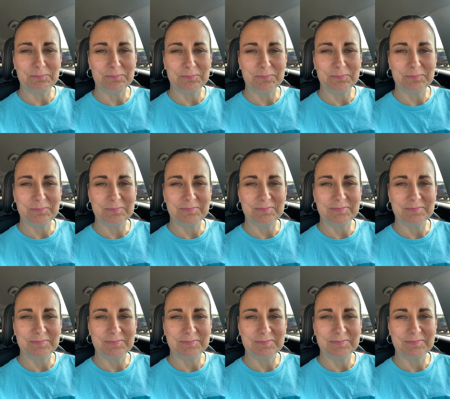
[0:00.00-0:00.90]

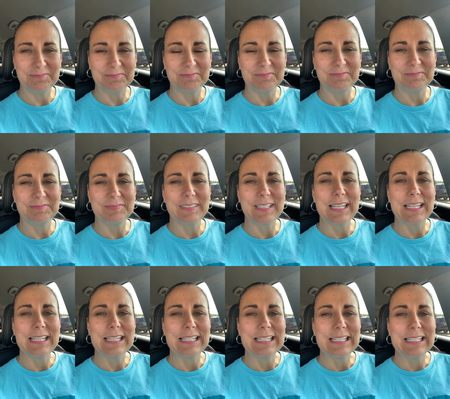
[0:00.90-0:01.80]

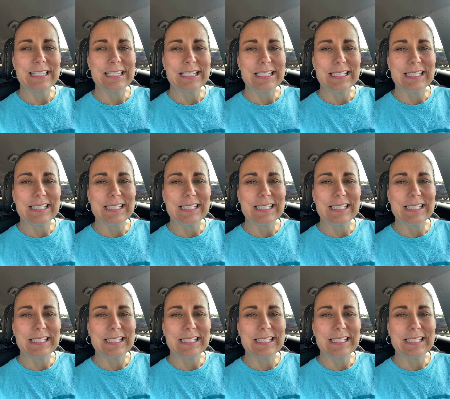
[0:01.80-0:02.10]
No one is speaking in this clip.